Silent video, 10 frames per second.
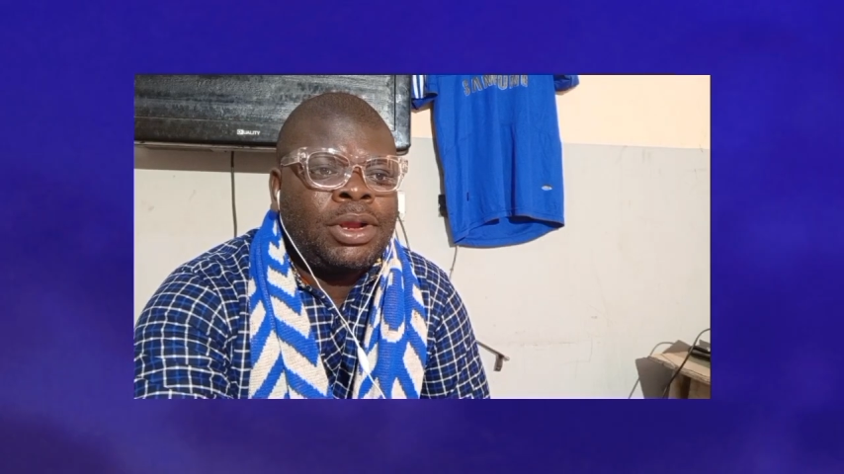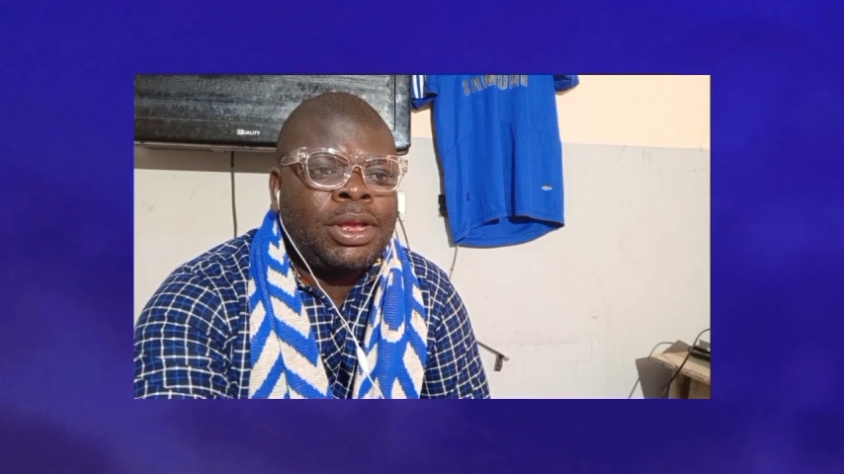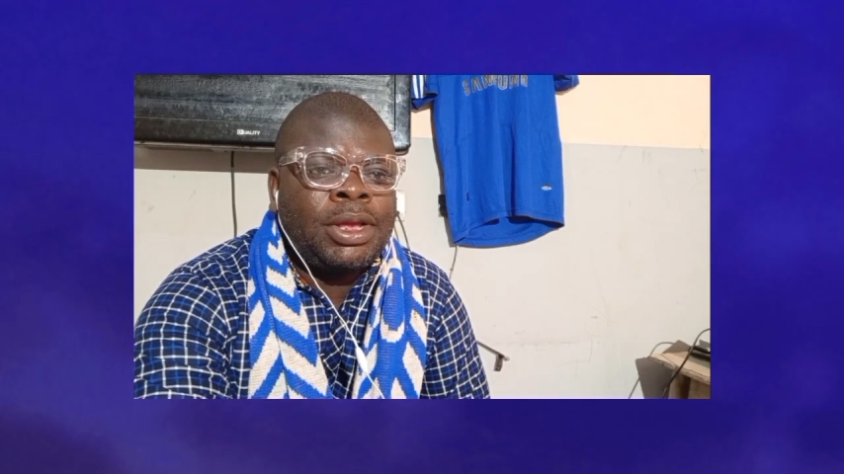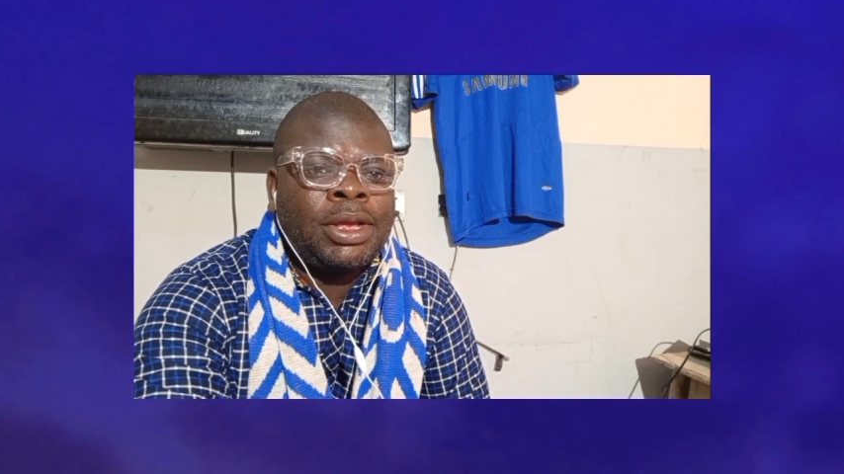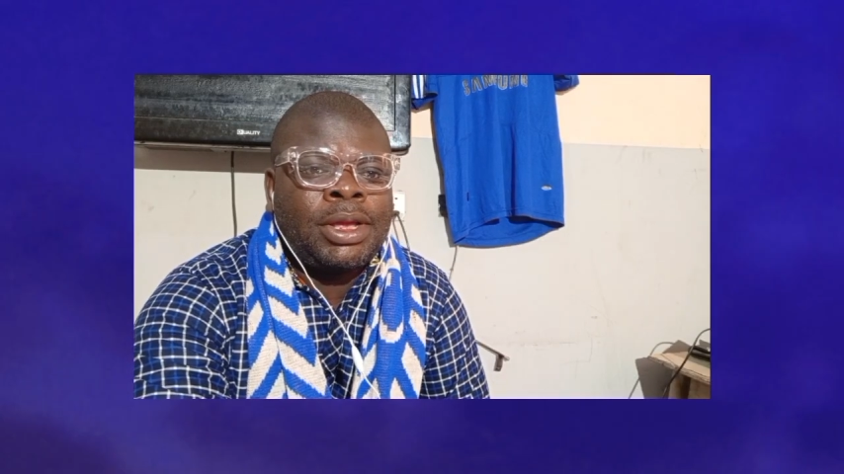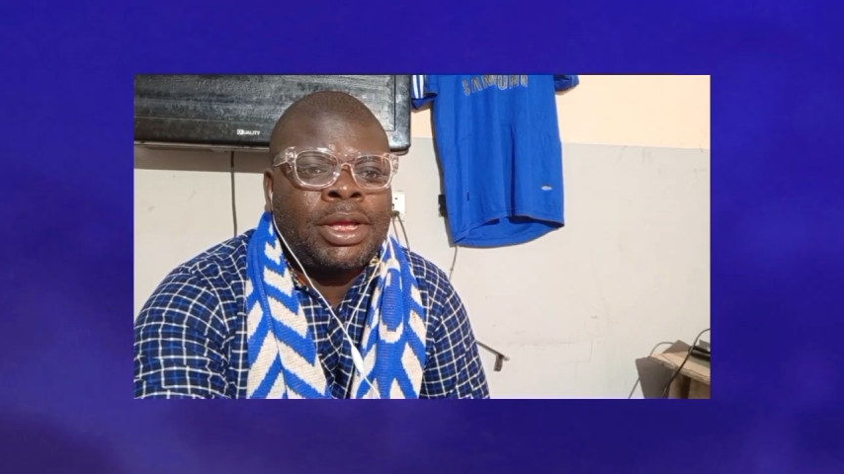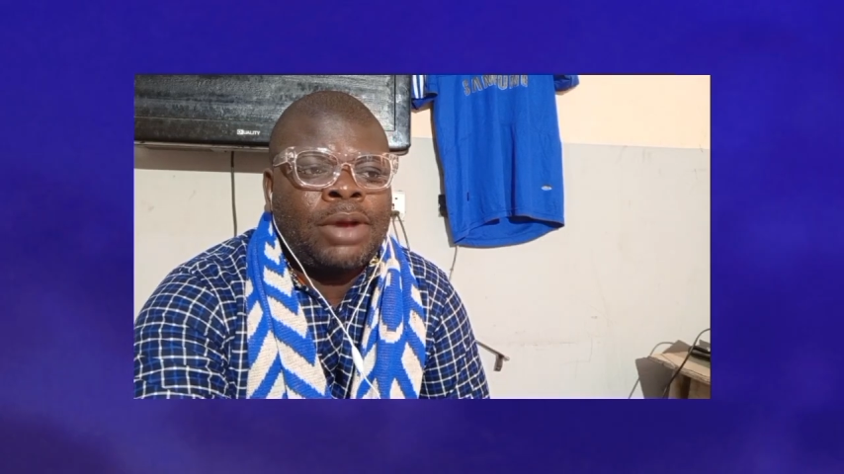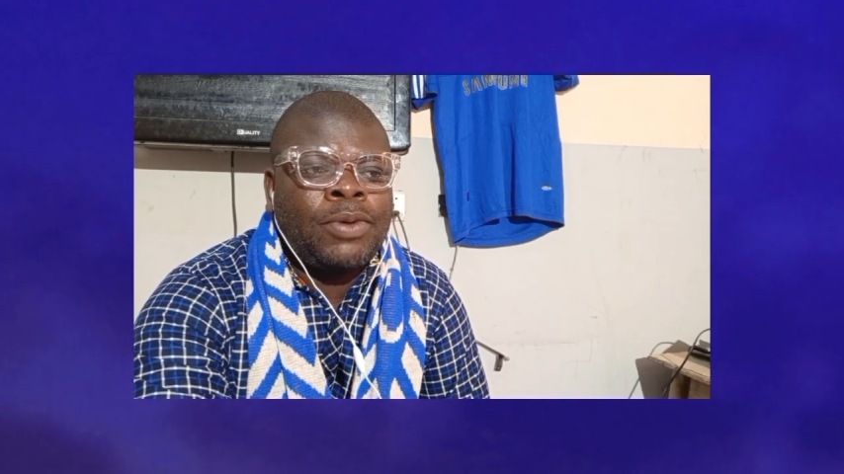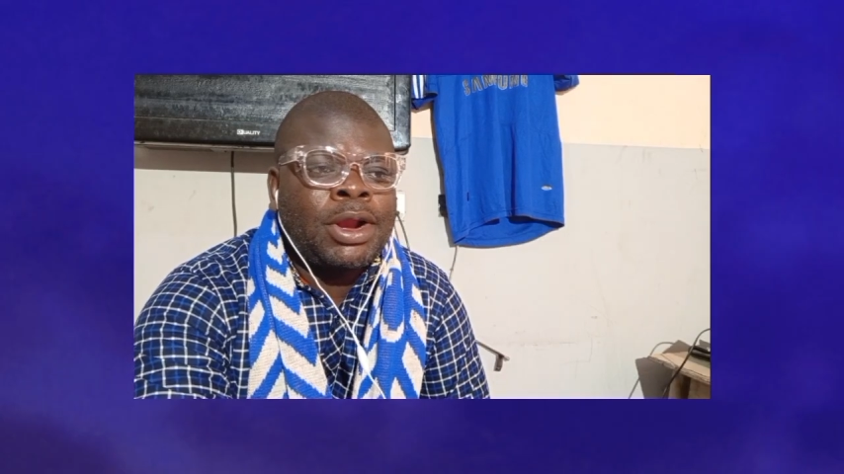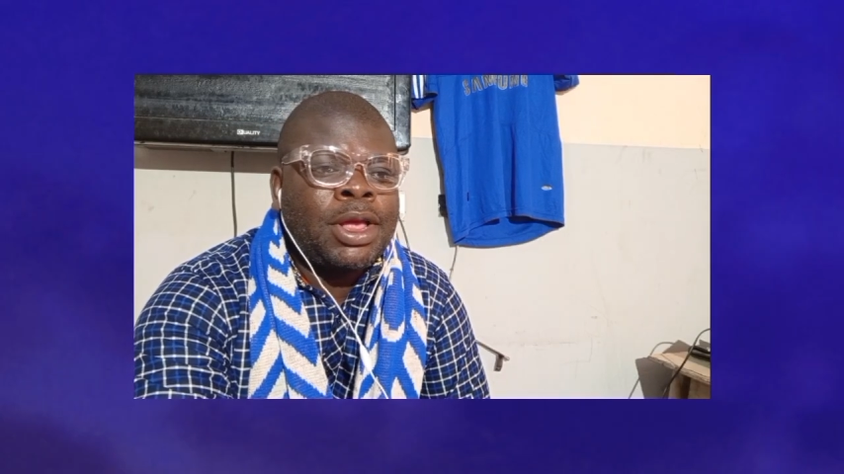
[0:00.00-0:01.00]
I
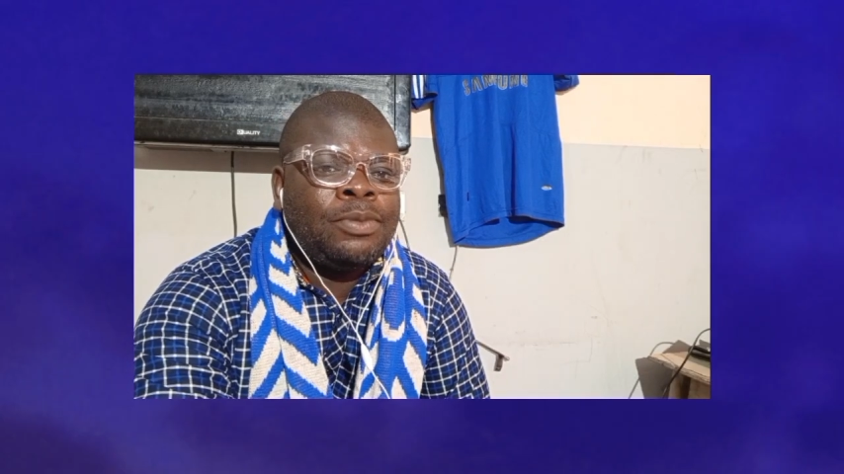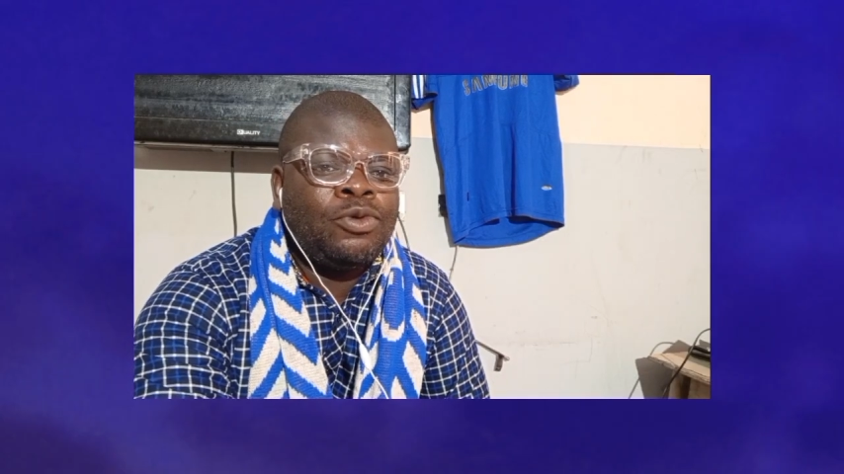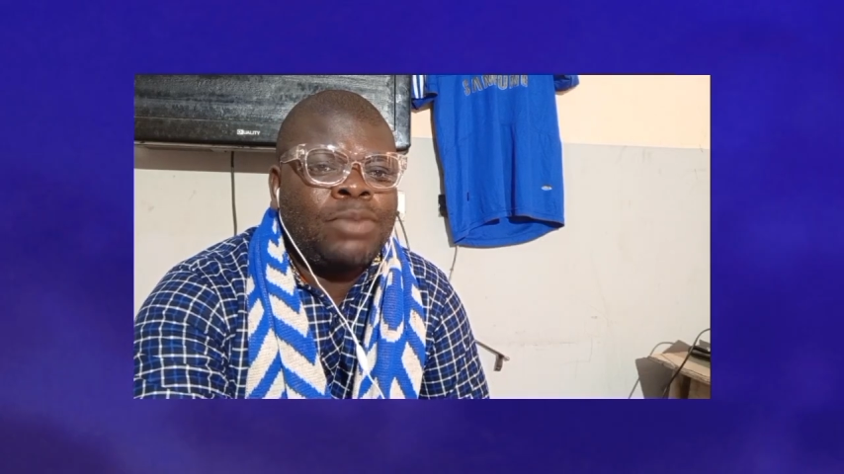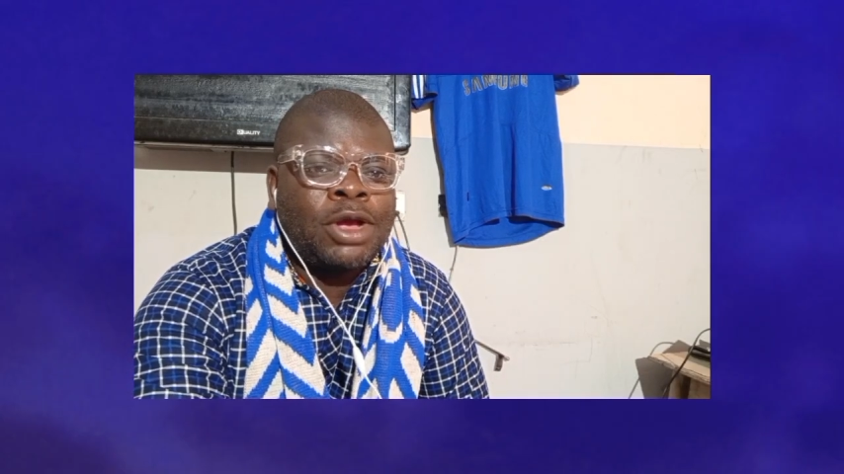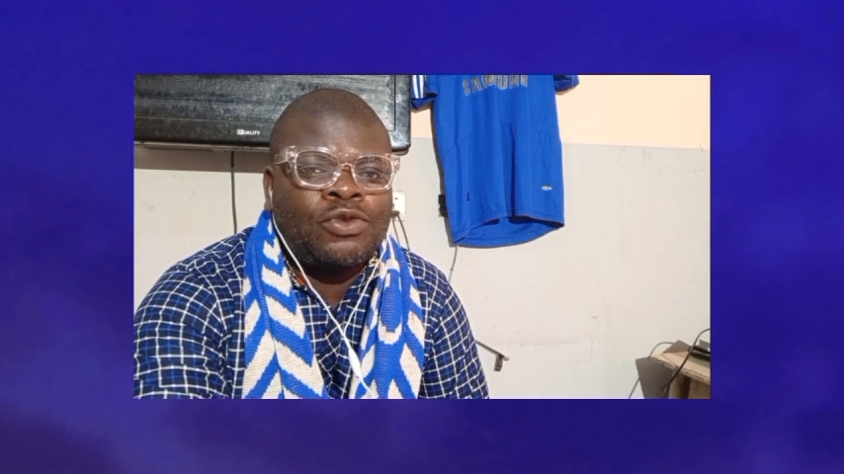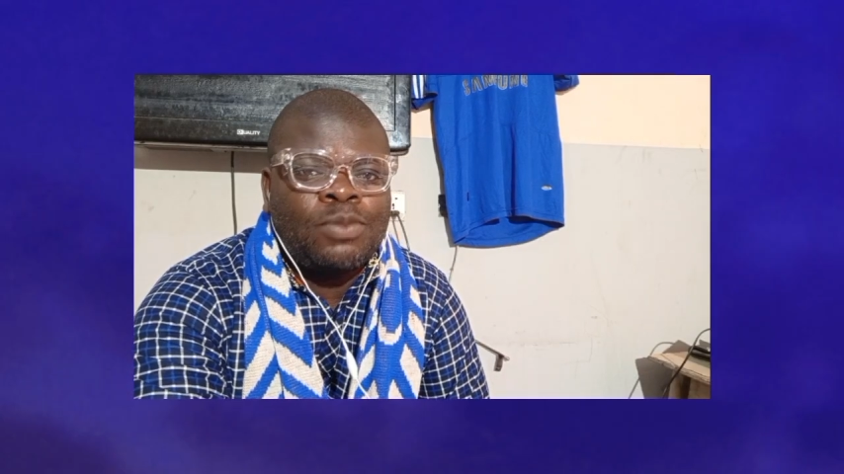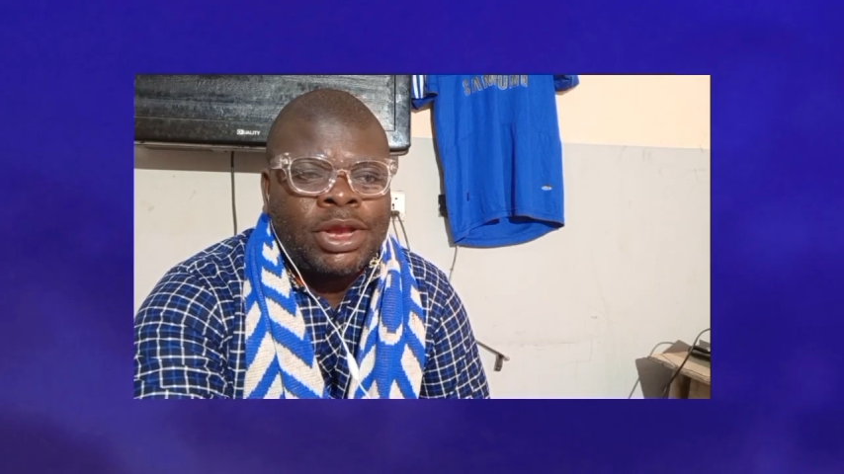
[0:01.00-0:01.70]
welcome you back to my